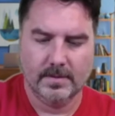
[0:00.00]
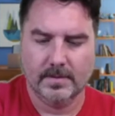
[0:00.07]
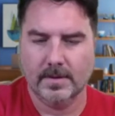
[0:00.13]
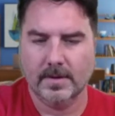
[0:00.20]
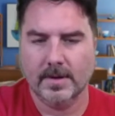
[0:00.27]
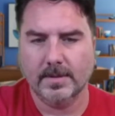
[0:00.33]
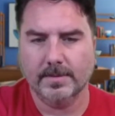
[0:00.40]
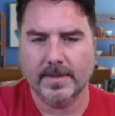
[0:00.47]

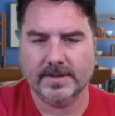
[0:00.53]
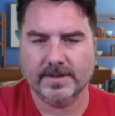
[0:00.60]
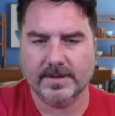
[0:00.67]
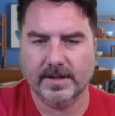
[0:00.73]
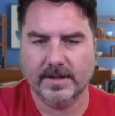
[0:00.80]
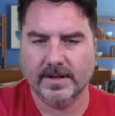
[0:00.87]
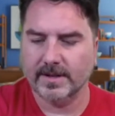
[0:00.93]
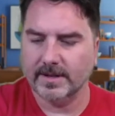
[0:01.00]
Well, that
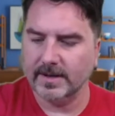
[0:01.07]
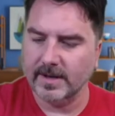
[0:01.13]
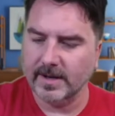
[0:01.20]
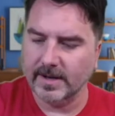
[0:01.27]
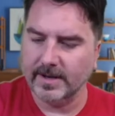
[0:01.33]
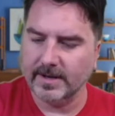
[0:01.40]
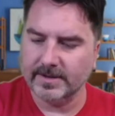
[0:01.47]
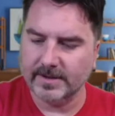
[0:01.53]
slid in
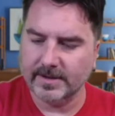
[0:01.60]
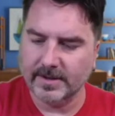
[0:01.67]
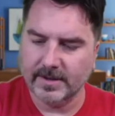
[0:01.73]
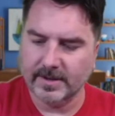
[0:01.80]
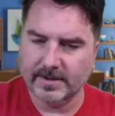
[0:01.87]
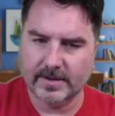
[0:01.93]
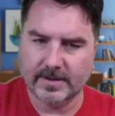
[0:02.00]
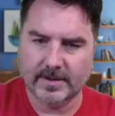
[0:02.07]
nice and
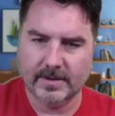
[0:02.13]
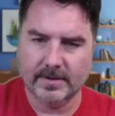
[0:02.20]
easy.